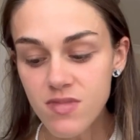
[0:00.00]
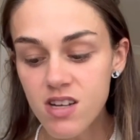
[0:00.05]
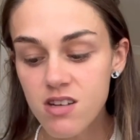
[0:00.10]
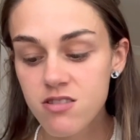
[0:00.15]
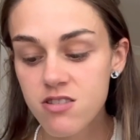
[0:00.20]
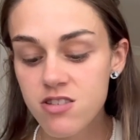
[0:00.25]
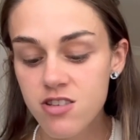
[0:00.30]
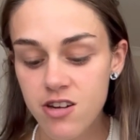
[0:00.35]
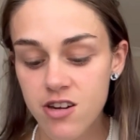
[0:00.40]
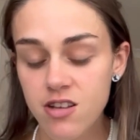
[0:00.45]

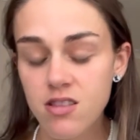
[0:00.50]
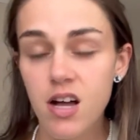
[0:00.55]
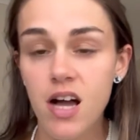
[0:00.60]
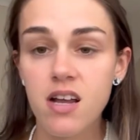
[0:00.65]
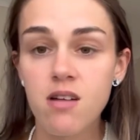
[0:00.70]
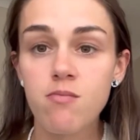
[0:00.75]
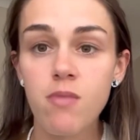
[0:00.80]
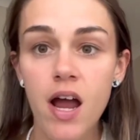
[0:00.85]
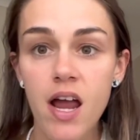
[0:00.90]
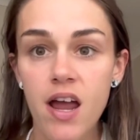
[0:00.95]
So
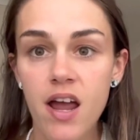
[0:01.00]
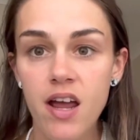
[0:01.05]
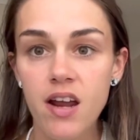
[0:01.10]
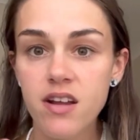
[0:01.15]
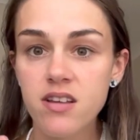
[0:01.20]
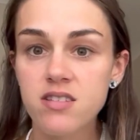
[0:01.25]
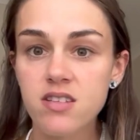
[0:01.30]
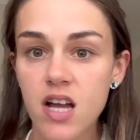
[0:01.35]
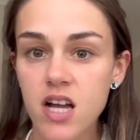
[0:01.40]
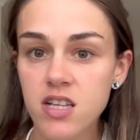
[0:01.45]
like, my head
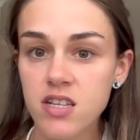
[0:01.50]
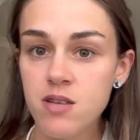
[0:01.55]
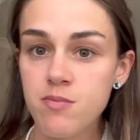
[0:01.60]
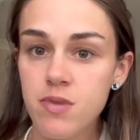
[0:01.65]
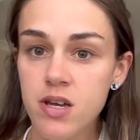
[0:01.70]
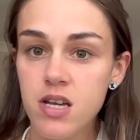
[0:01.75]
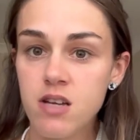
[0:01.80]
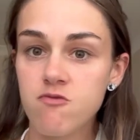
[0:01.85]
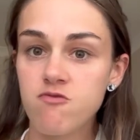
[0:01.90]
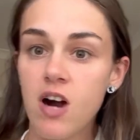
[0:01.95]
is telling
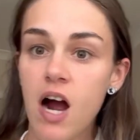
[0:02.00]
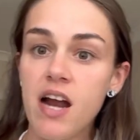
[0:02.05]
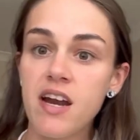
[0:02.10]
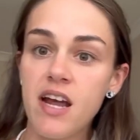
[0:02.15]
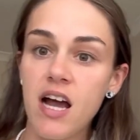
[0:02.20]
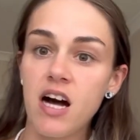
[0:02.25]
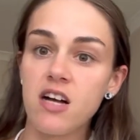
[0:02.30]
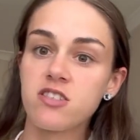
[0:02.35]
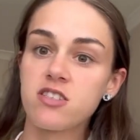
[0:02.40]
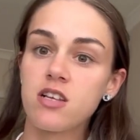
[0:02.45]
me right
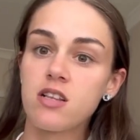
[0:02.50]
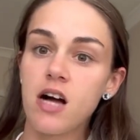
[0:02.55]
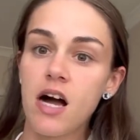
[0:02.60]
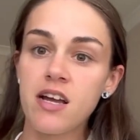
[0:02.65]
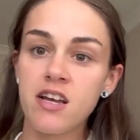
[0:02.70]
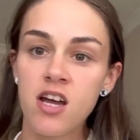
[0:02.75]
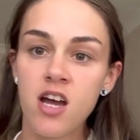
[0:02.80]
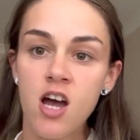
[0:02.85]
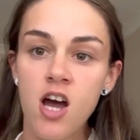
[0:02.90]
now to like